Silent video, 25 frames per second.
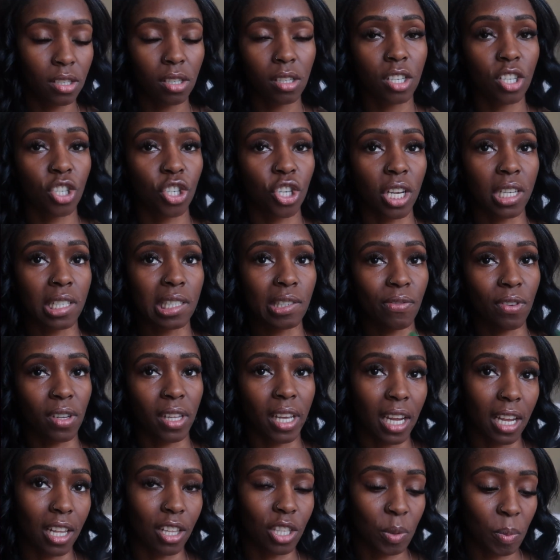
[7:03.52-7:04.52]
really just for
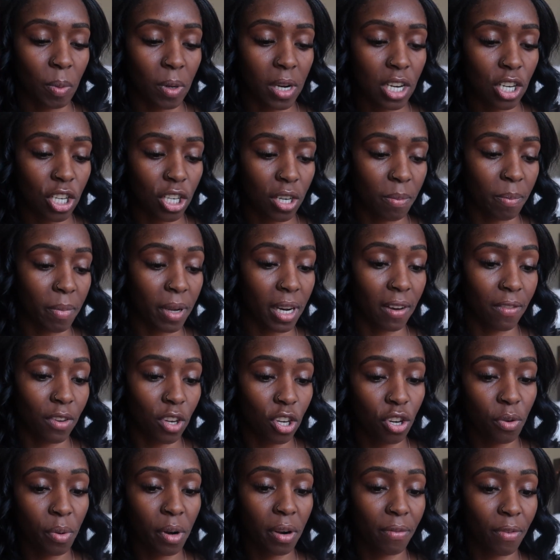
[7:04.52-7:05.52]
like inspiration, but if
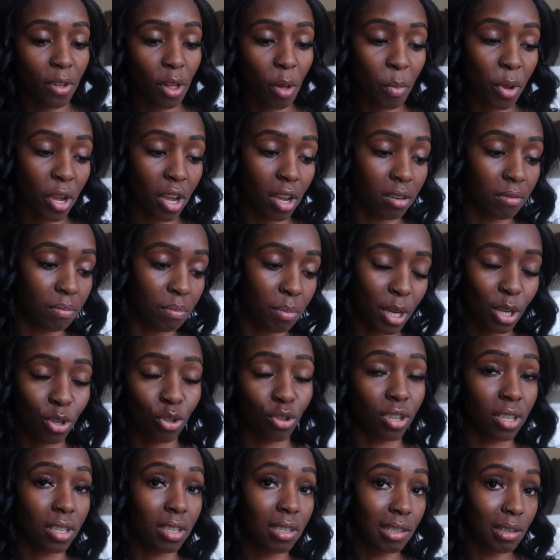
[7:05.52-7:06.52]
you do want to follow me on
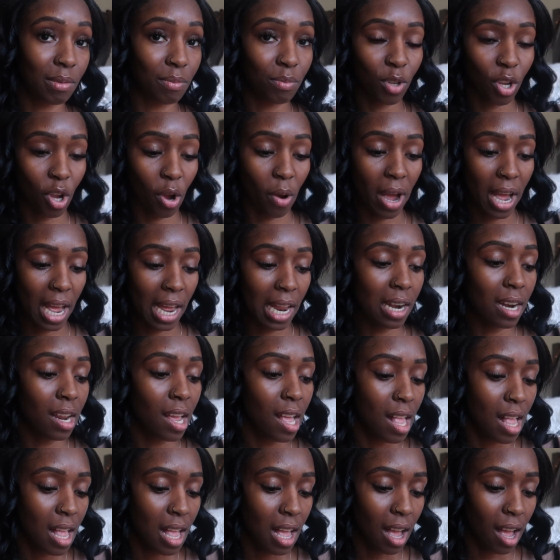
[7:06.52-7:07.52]
Pinterest, go ahead.
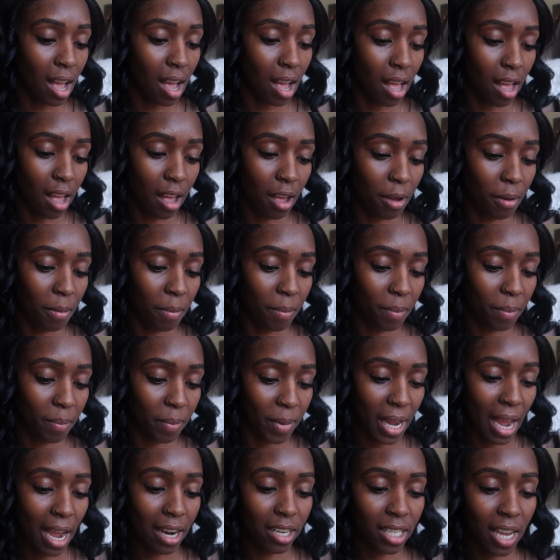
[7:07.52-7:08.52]
But
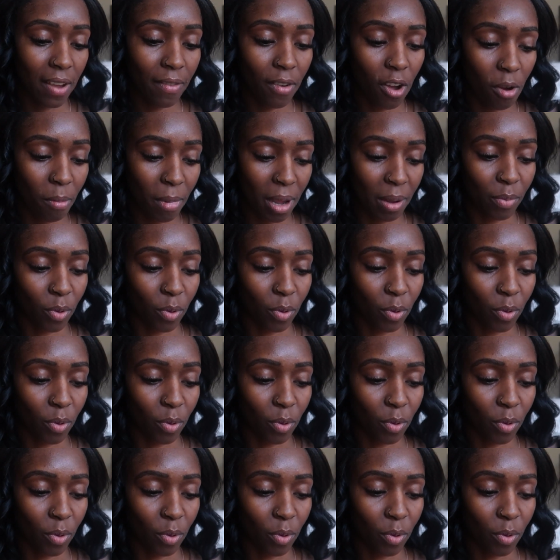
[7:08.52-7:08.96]
yeah, I just have all my